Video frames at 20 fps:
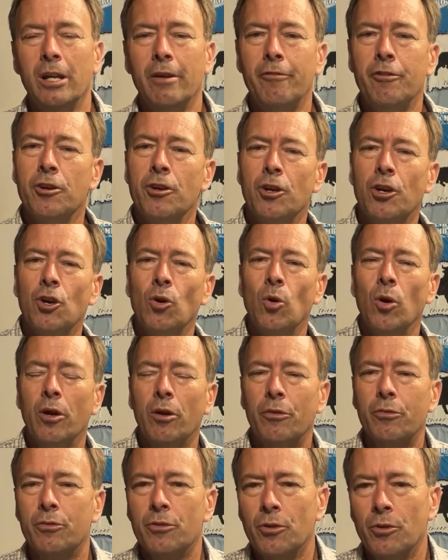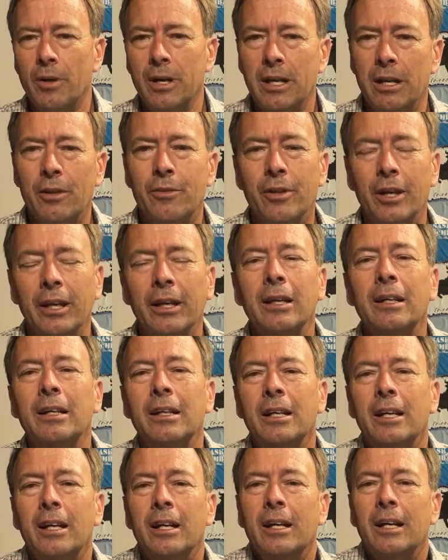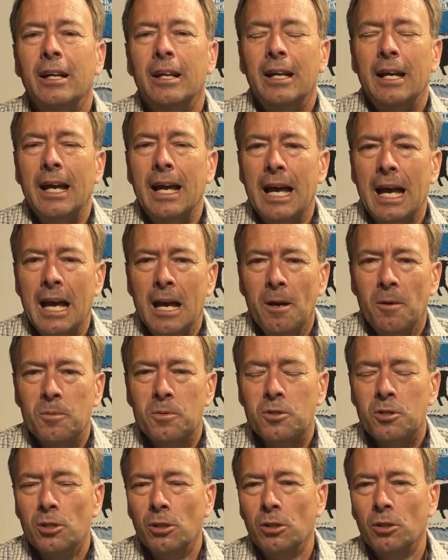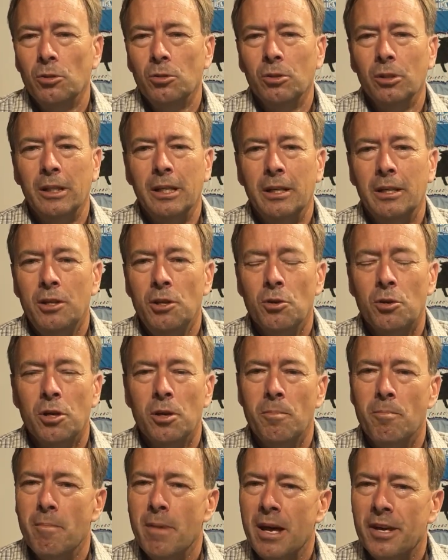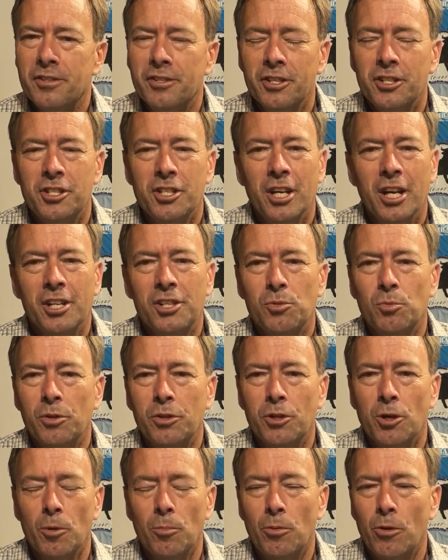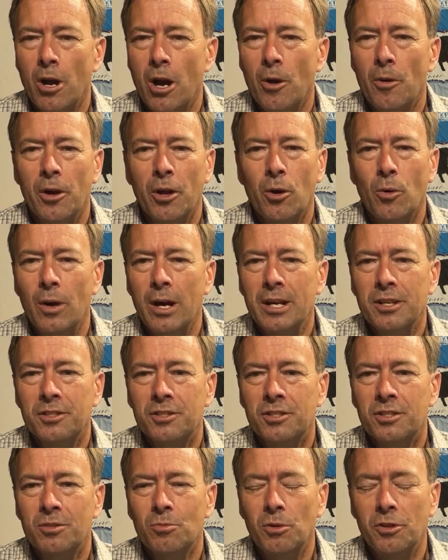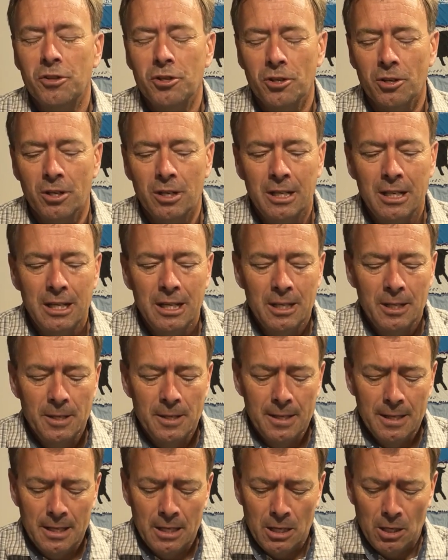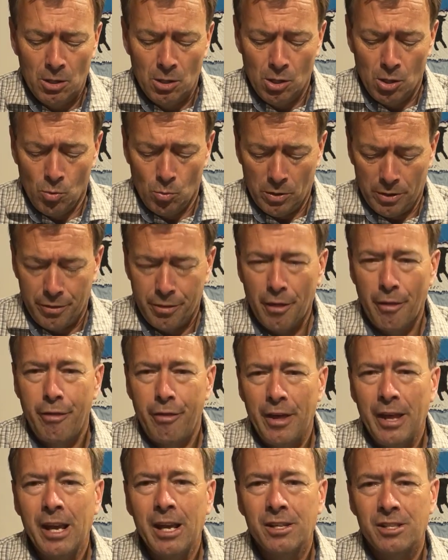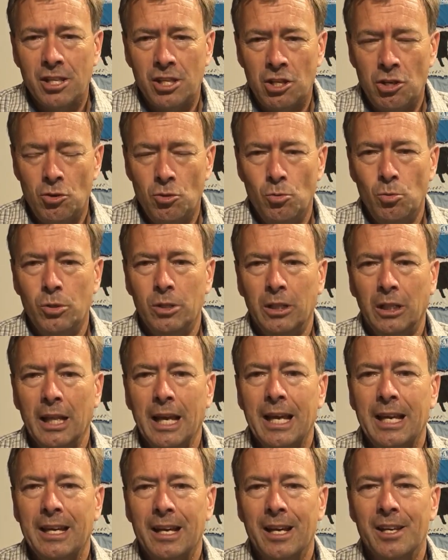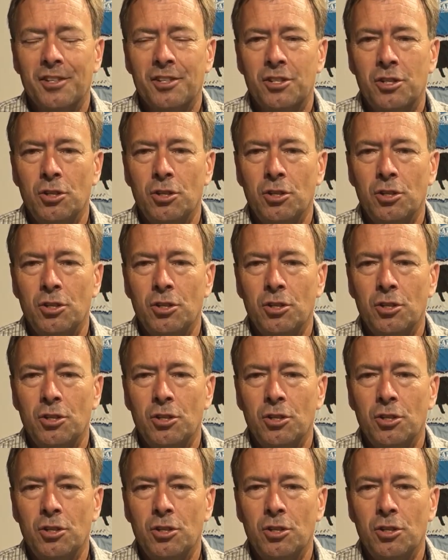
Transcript: If you're going through anything, absolutely you can message us with your prayer requests, with your with the things that you would like us